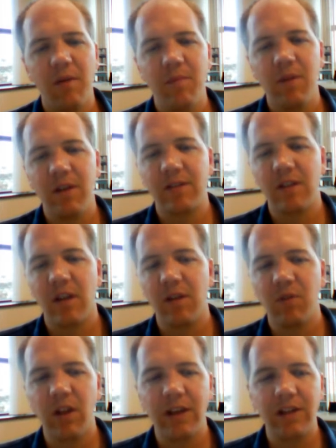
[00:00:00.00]
is a
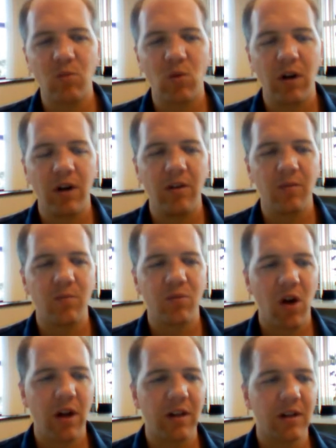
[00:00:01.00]
place where
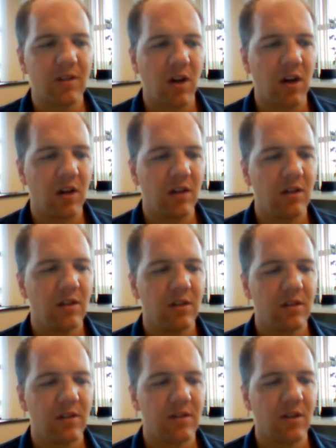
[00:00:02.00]
products are
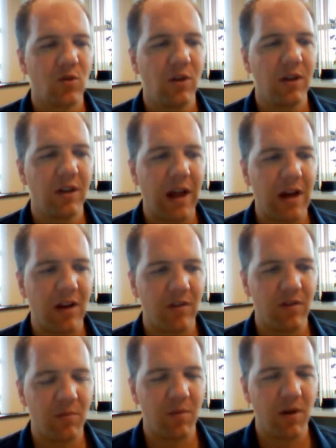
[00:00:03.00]
secreted out
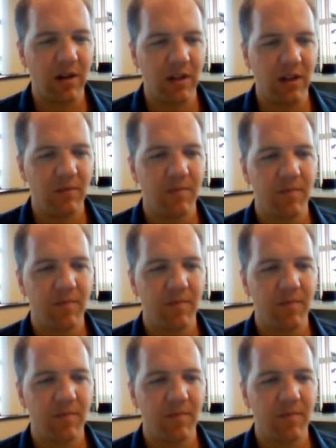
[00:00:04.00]
of the body,